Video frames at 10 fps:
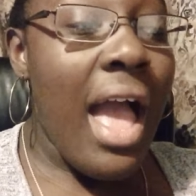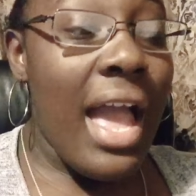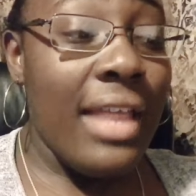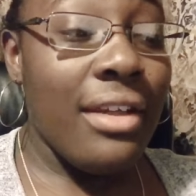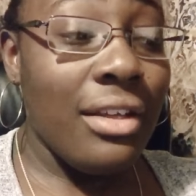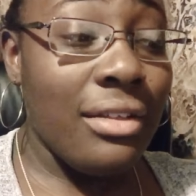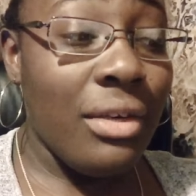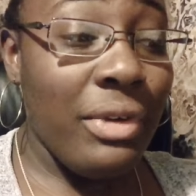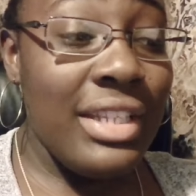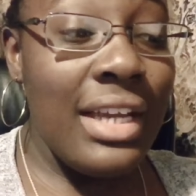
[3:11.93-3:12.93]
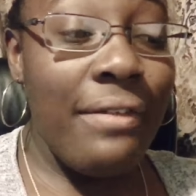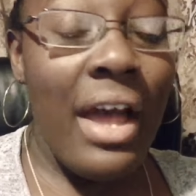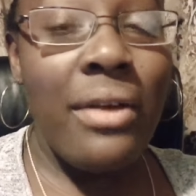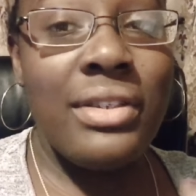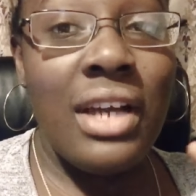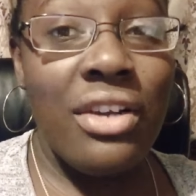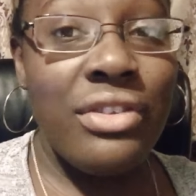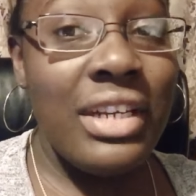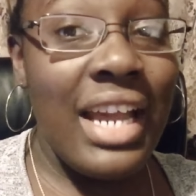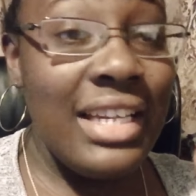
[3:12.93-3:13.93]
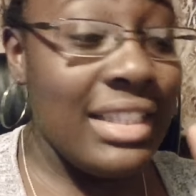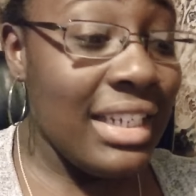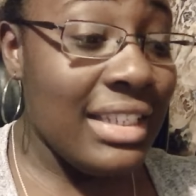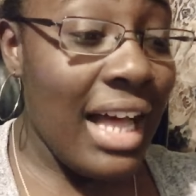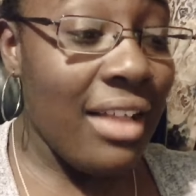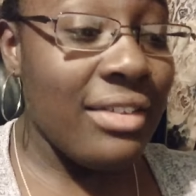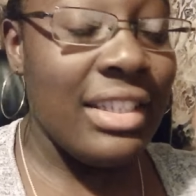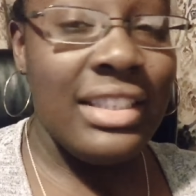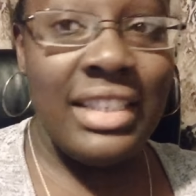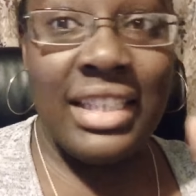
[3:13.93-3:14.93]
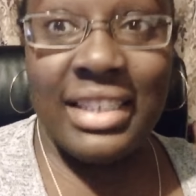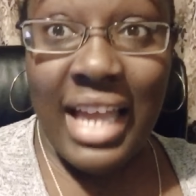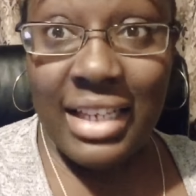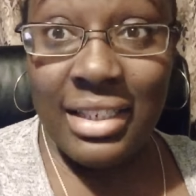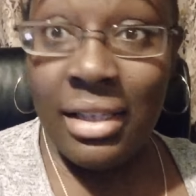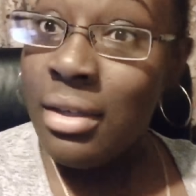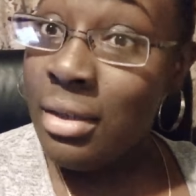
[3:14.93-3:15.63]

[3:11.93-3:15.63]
and the retail value is $196.06.